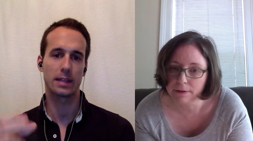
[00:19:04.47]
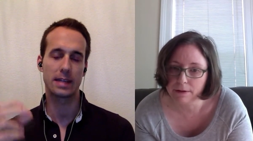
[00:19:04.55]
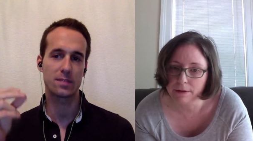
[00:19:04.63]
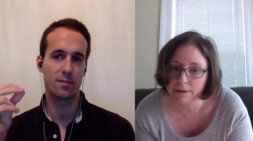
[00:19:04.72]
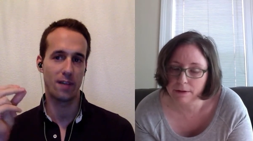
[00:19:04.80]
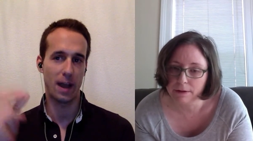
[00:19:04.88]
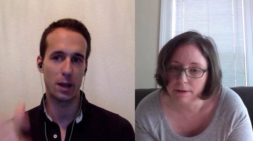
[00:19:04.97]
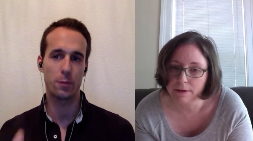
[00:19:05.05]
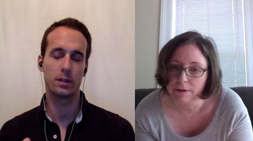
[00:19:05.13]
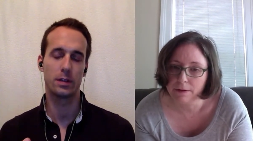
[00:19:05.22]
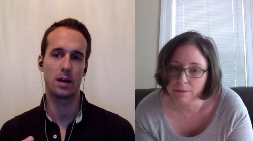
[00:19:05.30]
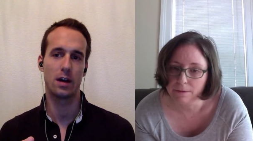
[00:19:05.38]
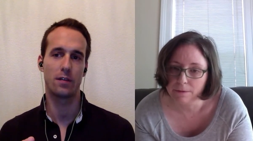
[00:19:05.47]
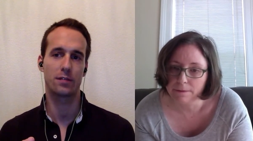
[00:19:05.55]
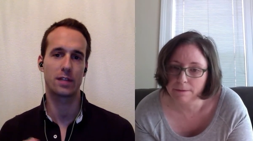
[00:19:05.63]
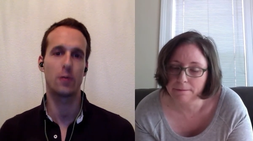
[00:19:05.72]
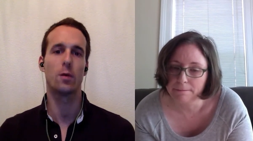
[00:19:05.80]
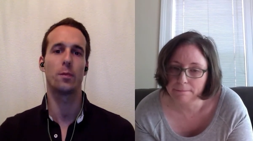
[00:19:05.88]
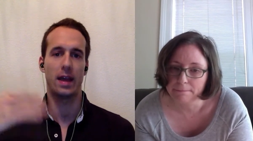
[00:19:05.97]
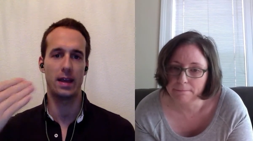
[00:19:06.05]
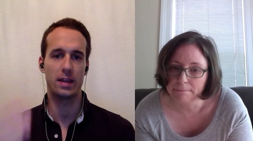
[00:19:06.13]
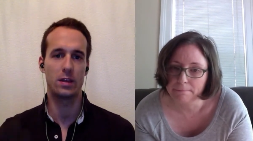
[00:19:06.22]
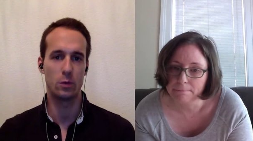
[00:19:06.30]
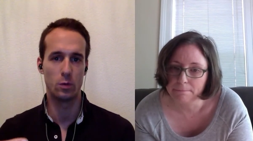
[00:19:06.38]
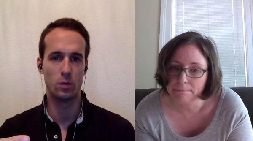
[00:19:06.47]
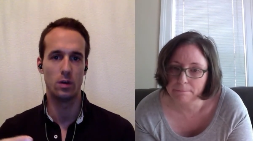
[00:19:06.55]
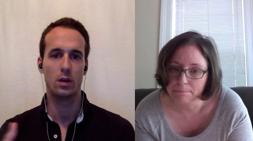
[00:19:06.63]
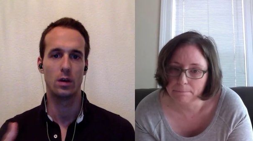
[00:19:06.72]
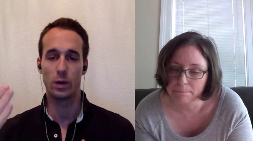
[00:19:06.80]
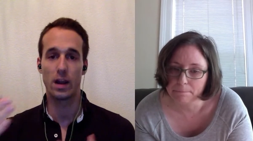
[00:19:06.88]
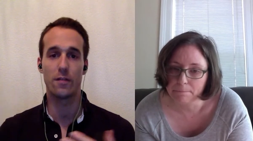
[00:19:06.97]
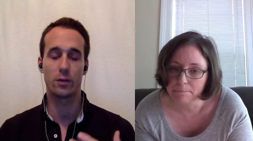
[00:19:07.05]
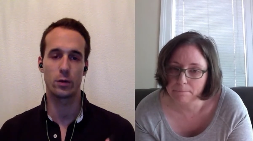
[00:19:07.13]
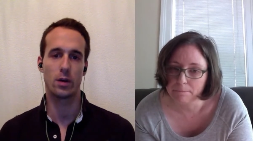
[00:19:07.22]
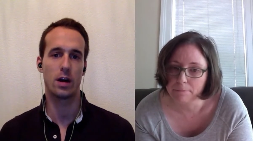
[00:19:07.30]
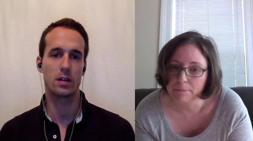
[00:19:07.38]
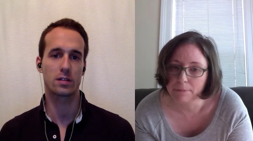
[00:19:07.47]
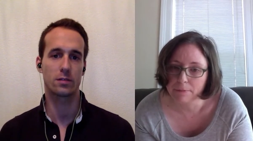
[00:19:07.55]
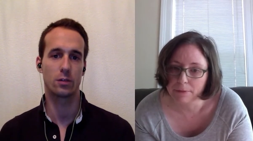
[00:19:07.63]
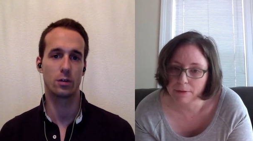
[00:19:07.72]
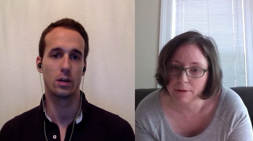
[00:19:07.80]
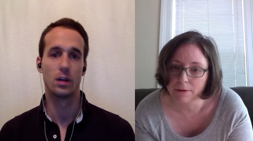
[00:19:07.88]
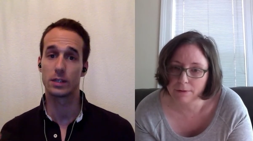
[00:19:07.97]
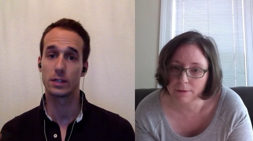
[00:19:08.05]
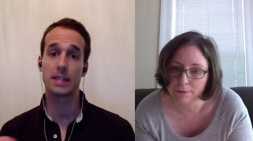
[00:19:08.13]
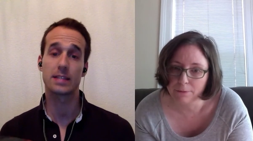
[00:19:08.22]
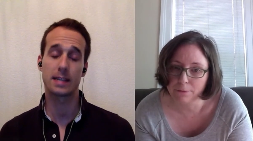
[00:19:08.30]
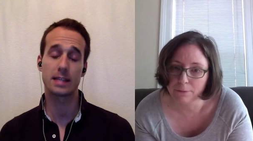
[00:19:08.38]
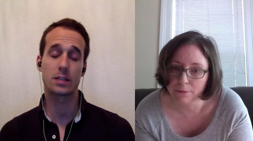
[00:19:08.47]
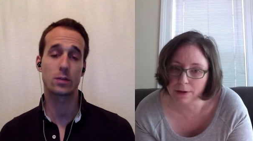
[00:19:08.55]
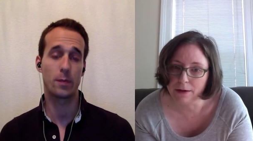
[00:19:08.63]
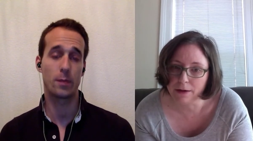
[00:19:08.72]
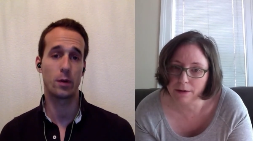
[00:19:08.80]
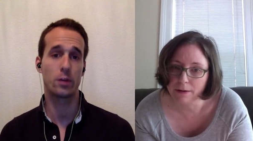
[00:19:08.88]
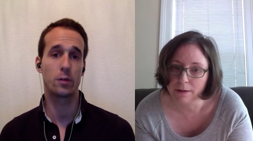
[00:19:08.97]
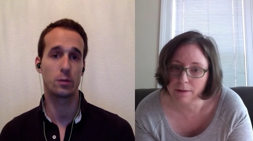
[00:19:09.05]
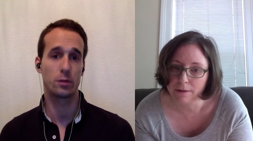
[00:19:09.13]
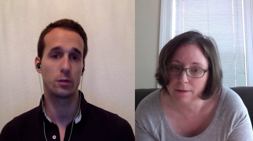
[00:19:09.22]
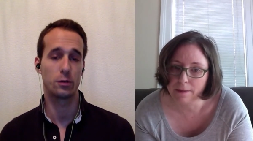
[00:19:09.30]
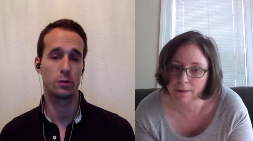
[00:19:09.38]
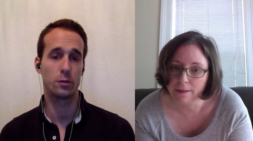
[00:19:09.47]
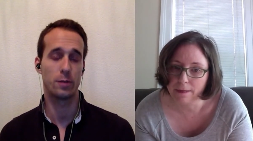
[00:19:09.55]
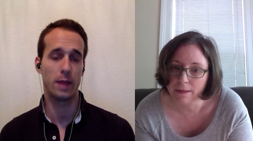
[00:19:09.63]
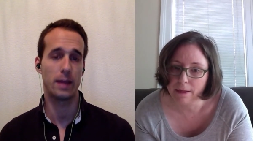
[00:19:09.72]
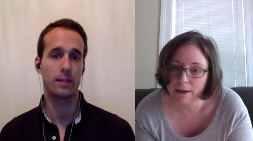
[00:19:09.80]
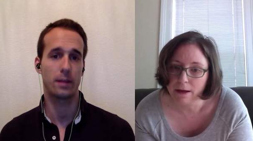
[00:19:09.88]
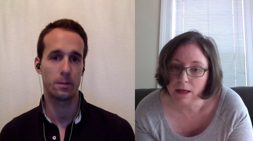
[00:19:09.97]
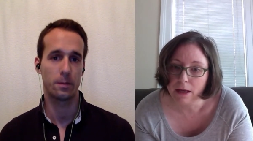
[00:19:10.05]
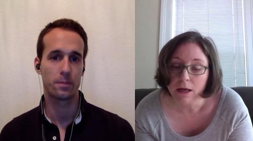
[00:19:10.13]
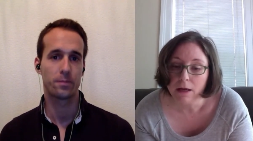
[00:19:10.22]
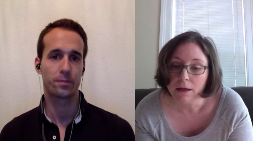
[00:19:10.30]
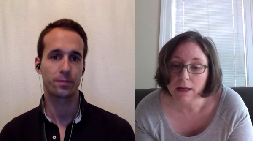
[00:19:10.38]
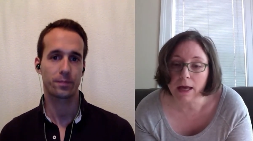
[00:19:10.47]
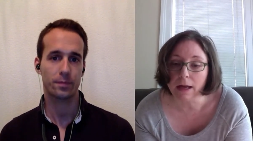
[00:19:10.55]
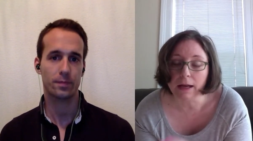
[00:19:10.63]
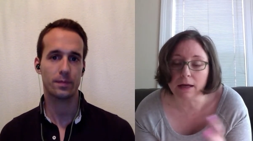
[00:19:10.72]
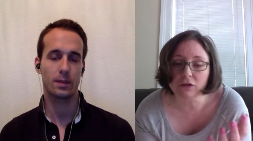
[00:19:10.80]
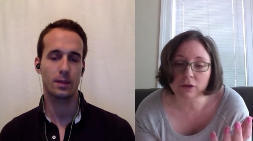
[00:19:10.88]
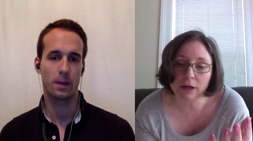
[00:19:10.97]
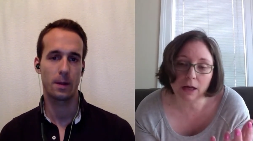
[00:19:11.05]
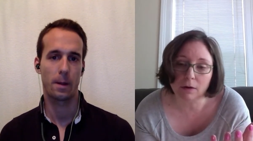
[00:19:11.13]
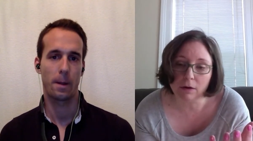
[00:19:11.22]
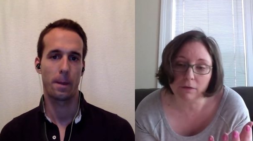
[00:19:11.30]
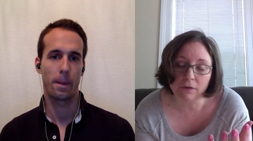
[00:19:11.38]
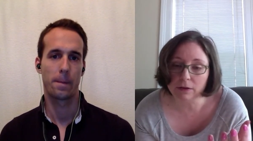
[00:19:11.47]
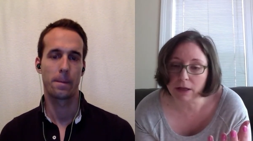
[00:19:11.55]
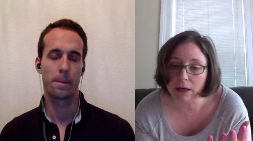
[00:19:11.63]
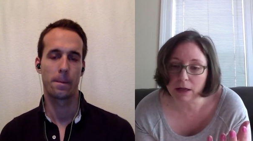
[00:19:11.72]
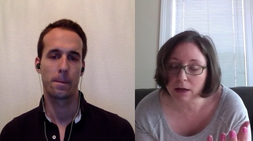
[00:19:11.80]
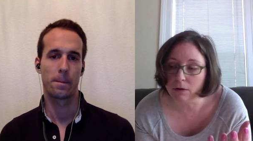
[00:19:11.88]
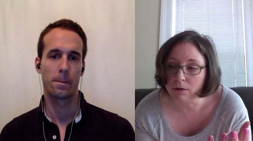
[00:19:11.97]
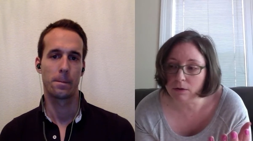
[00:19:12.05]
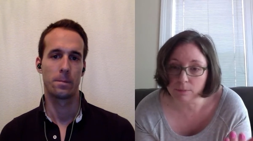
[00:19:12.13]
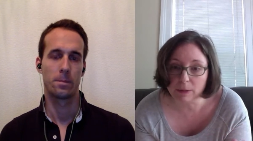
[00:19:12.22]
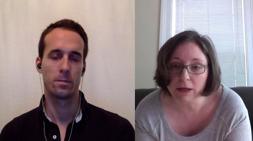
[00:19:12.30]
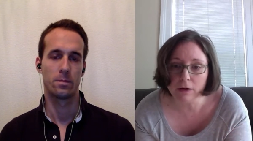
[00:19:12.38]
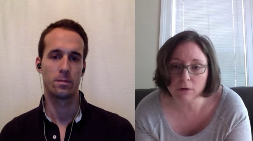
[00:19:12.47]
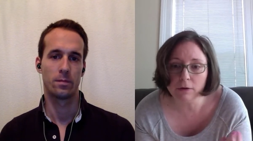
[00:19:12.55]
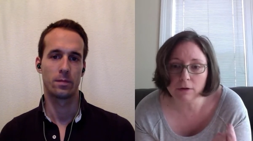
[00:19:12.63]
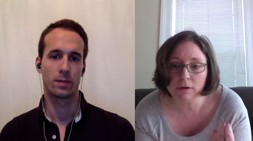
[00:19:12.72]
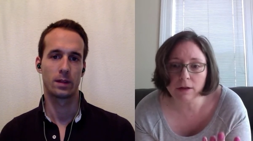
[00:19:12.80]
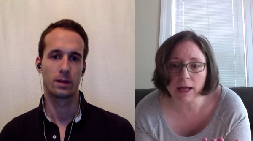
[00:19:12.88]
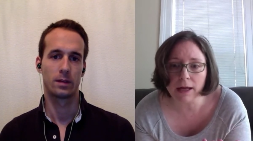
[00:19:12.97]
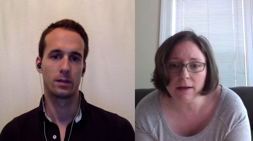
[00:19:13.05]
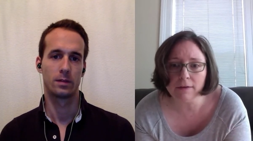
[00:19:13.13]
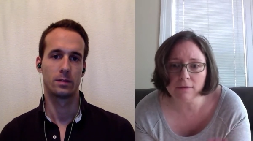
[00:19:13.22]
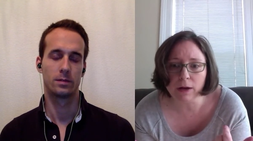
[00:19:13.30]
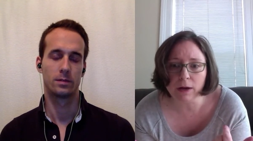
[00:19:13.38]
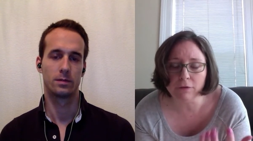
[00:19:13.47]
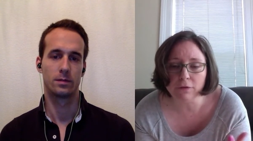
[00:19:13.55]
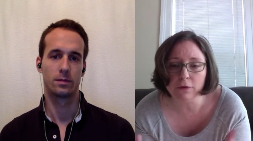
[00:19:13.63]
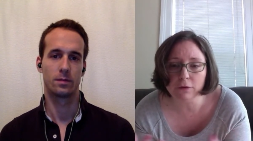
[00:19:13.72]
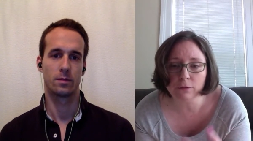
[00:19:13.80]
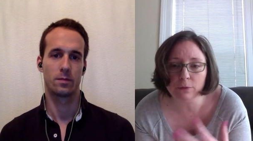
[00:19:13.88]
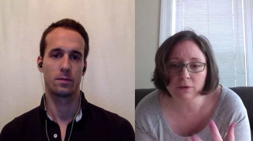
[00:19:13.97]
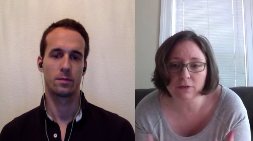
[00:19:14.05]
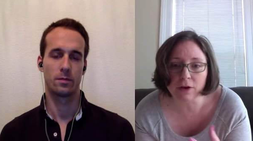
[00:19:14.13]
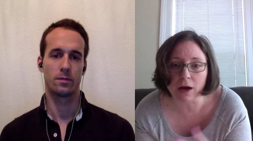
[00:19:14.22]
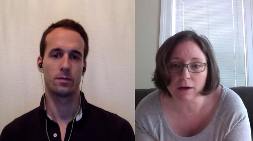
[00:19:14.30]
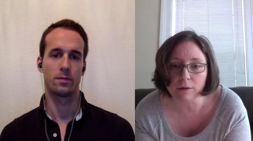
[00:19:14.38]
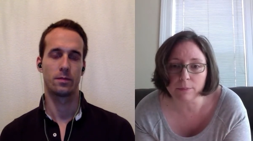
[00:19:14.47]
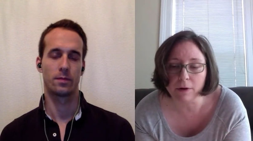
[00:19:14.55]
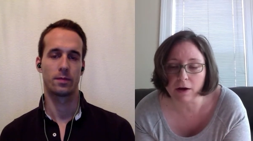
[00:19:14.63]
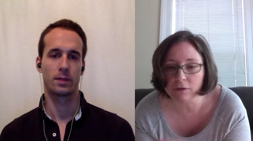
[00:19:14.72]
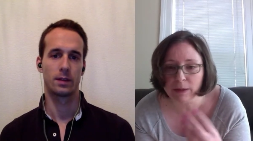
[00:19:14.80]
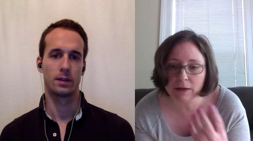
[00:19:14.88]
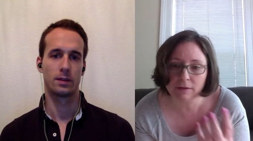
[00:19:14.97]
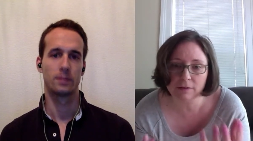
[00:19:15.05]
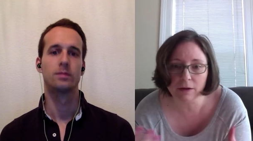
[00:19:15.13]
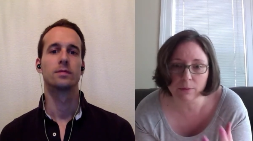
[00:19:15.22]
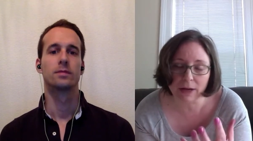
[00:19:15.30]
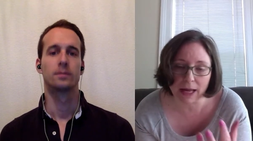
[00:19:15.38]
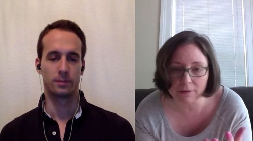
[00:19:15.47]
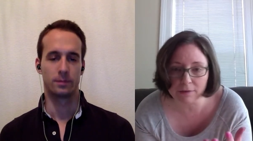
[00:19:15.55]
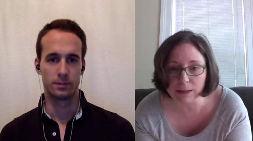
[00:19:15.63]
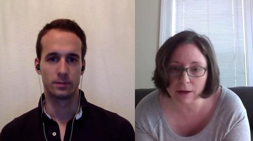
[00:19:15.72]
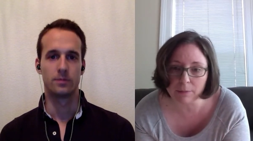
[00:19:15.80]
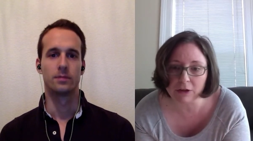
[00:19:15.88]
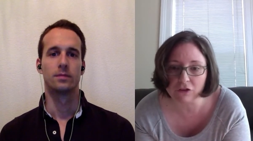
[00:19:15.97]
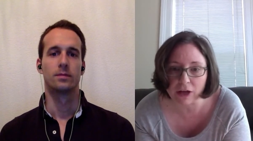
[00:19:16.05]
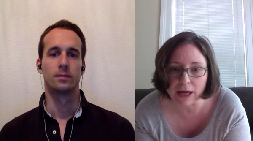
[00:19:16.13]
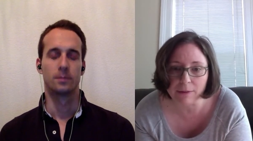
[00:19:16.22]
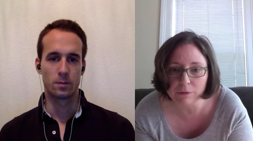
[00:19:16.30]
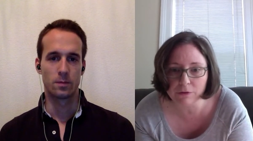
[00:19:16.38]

Speaker 1: and it's valuable enough, they will pay you whatever you ask for. So that's that's a great point you, you, you made there.
Speaker 2: Yeah, and actually how I figured that out is speaking of clients, when I first was talking to prospects, they would ask me how much time